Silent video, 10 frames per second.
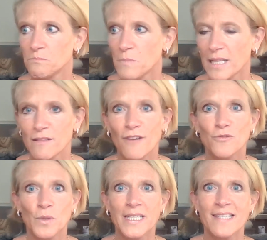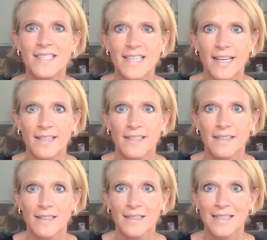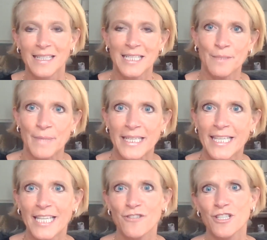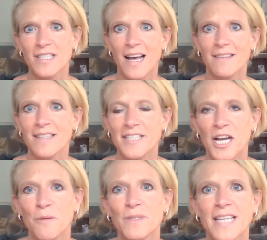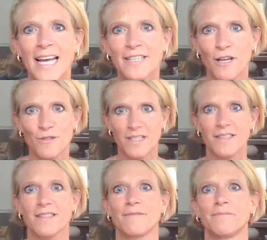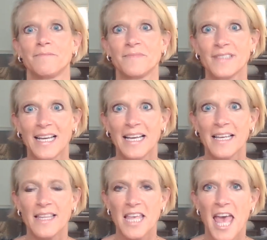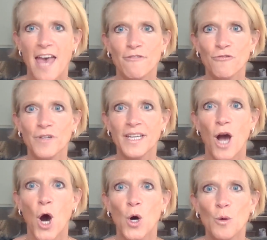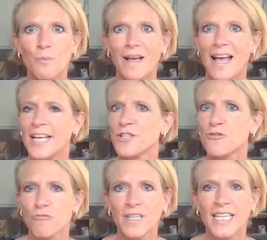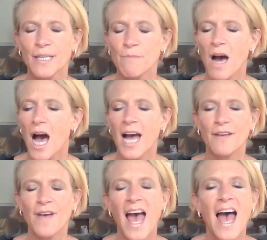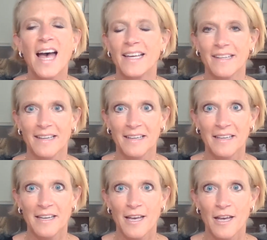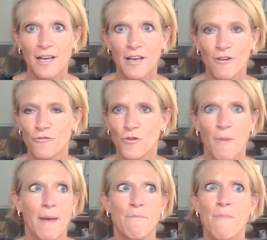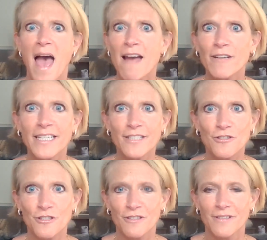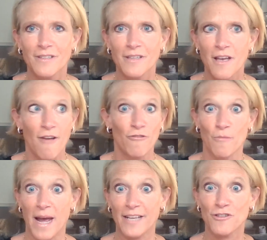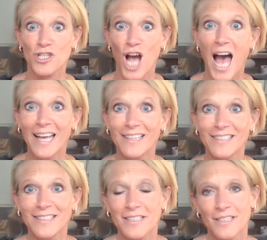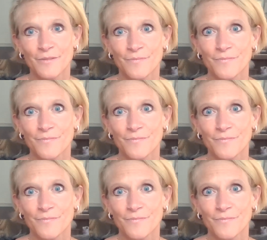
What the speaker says: My loved one is sick. My kid just got this terrible diagnosis. Every hope and dream I've had for my marriage, for my child.